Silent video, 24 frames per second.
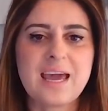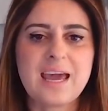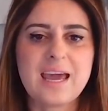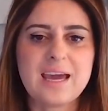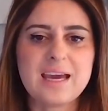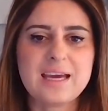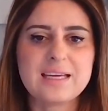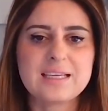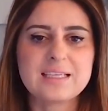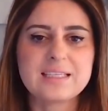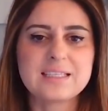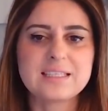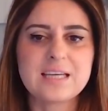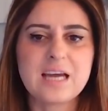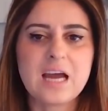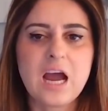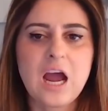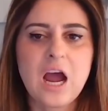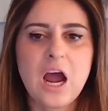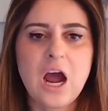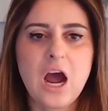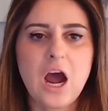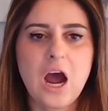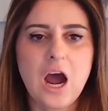and
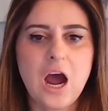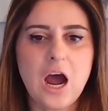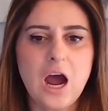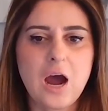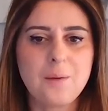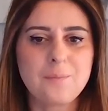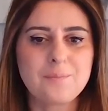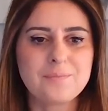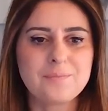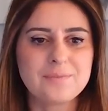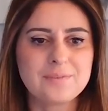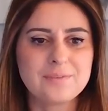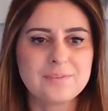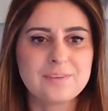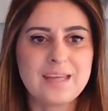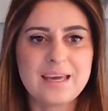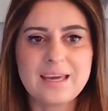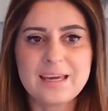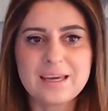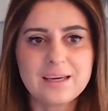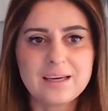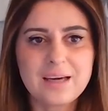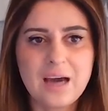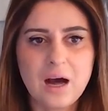
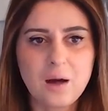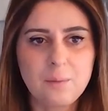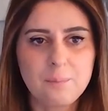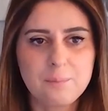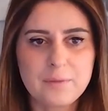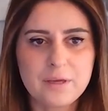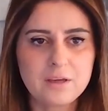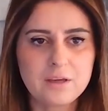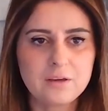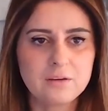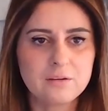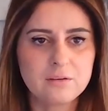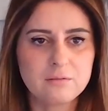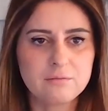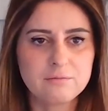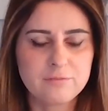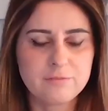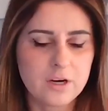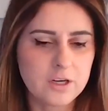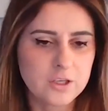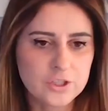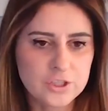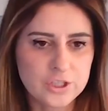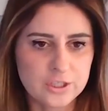they help me
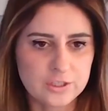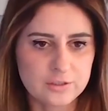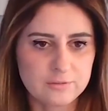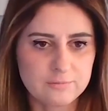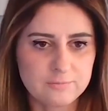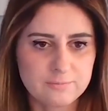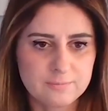function.